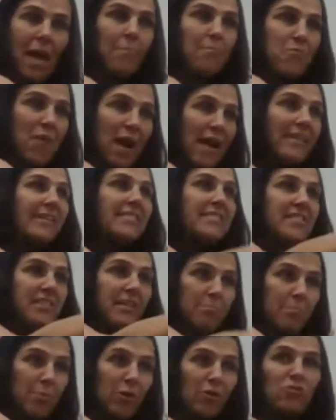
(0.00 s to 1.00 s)

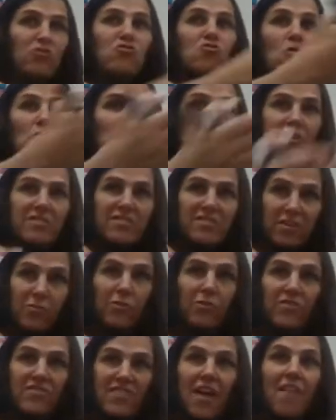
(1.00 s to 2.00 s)
pregnancy, birth story,
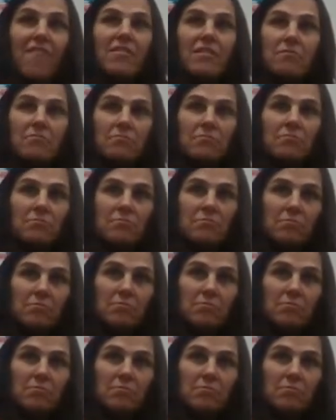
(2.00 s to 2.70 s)
0 to 7.